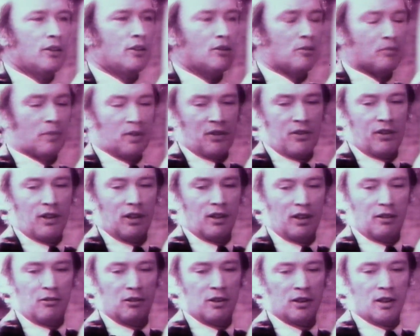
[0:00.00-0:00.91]
Don't be
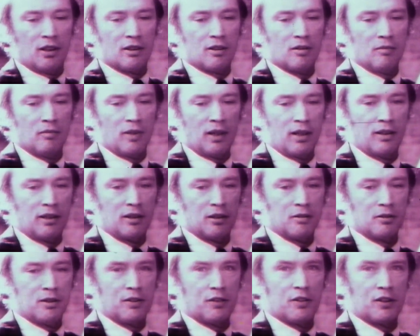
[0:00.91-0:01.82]
silly. We're not combating
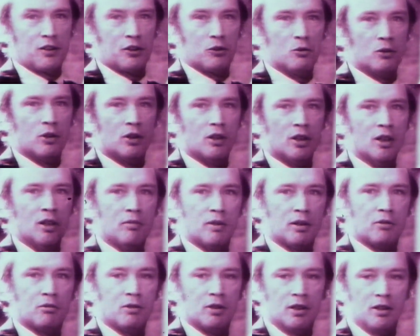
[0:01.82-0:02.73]
them as it is a war,
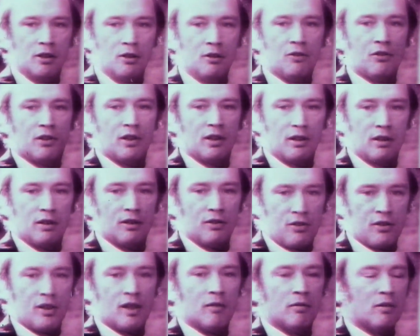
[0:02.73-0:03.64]
but we're using
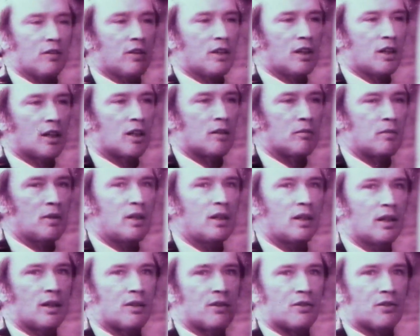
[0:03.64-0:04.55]
some of the
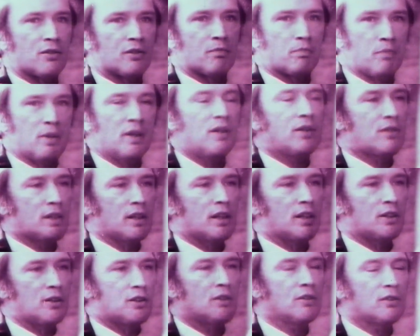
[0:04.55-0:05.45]
army as peace
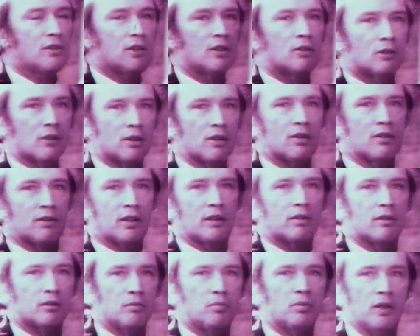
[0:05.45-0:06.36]
agents in order
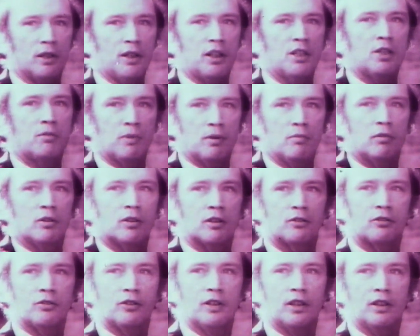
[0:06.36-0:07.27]
that the police be
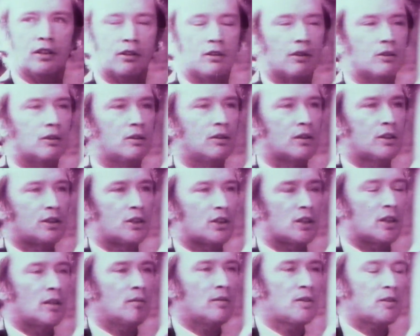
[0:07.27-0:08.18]
more free to do their
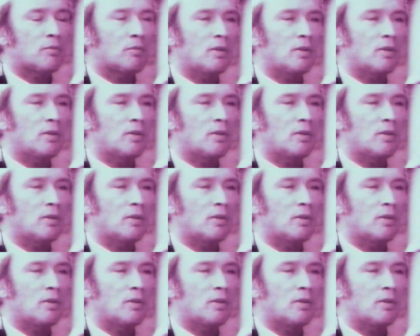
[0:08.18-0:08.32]
job as